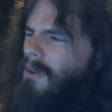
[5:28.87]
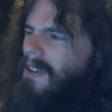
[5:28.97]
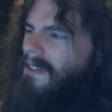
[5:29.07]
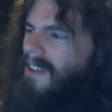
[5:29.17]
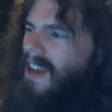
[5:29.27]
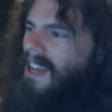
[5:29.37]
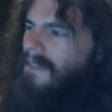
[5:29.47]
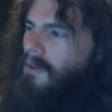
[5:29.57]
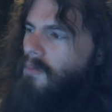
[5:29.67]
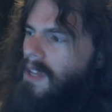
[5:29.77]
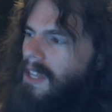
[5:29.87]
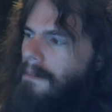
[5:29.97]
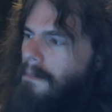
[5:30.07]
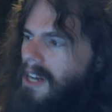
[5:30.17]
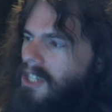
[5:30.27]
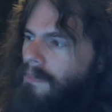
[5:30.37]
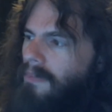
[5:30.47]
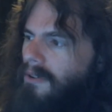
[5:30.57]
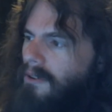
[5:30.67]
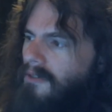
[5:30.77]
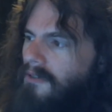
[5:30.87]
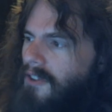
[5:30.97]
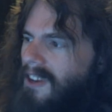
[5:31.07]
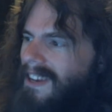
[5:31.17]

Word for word: there's not even really much proof